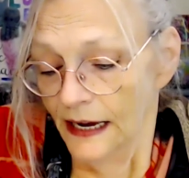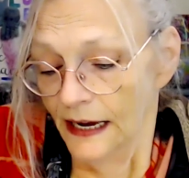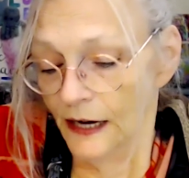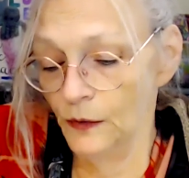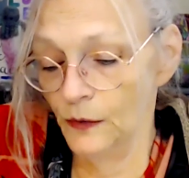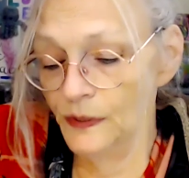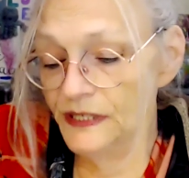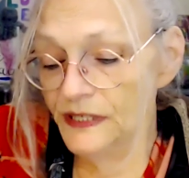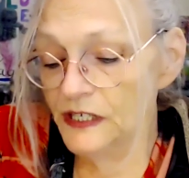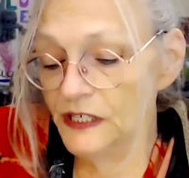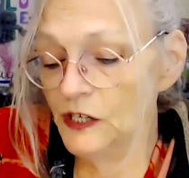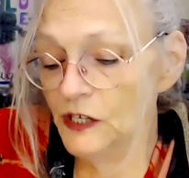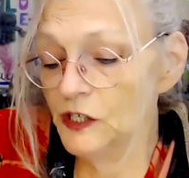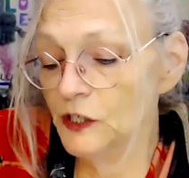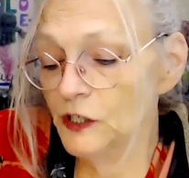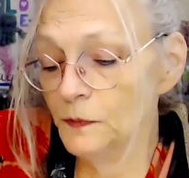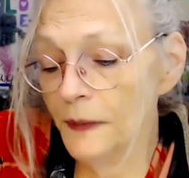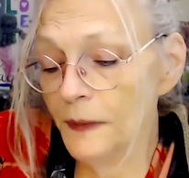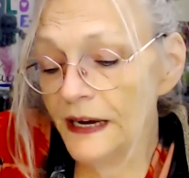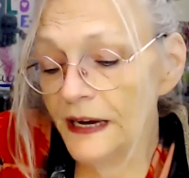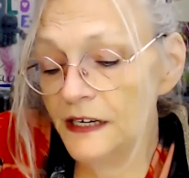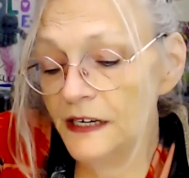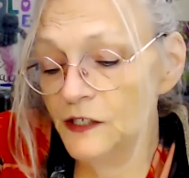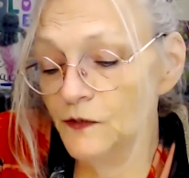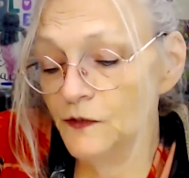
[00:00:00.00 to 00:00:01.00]
It was a
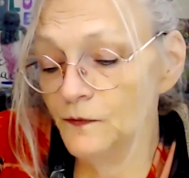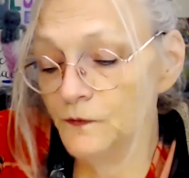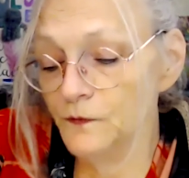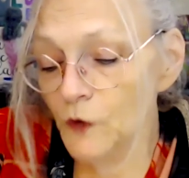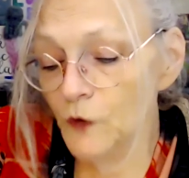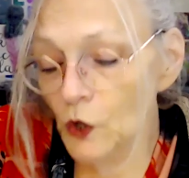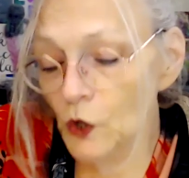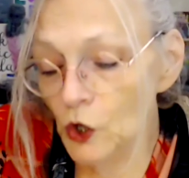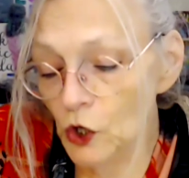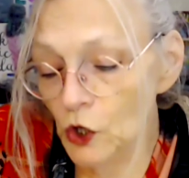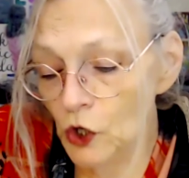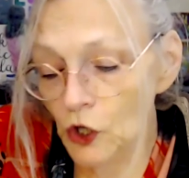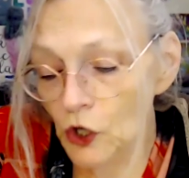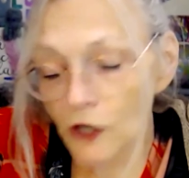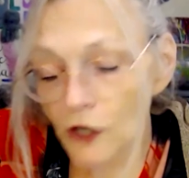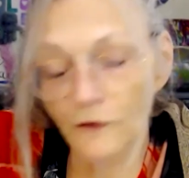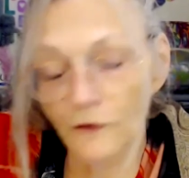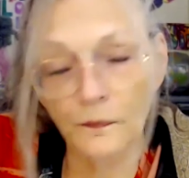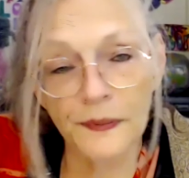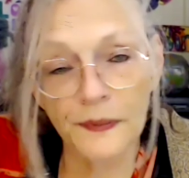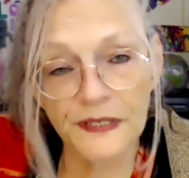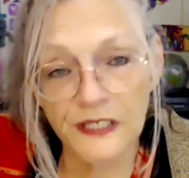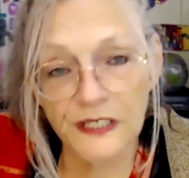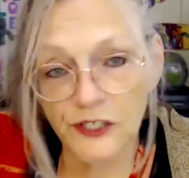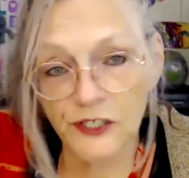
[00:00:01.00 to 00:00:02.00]
space full
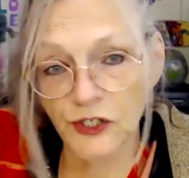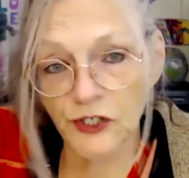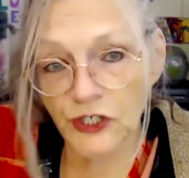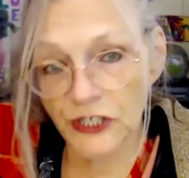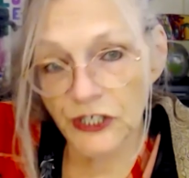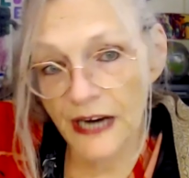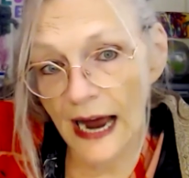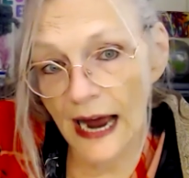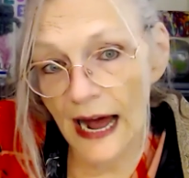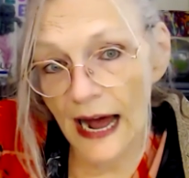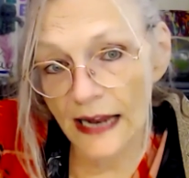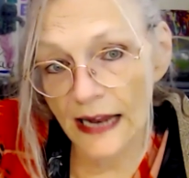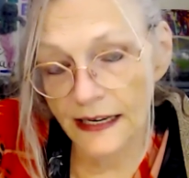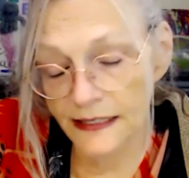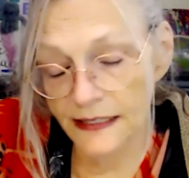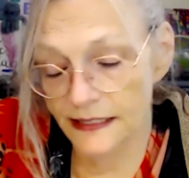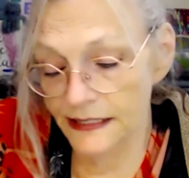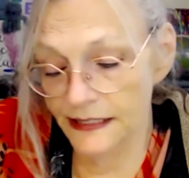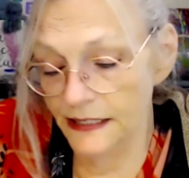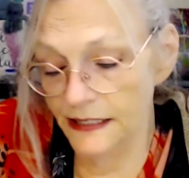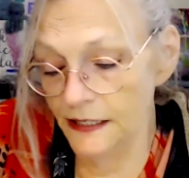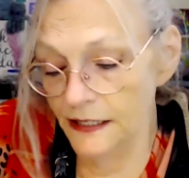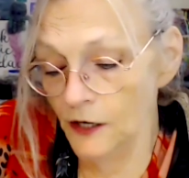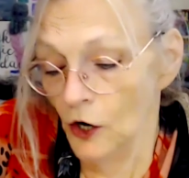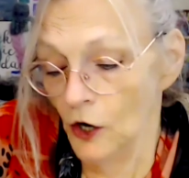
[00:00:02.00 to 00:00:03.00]
of
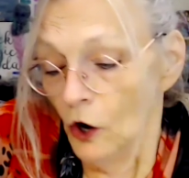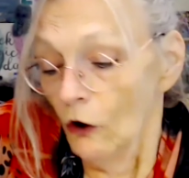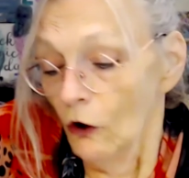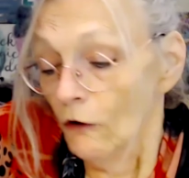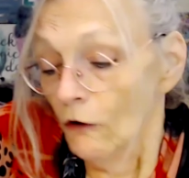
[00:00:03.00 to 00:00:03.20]
potentiality,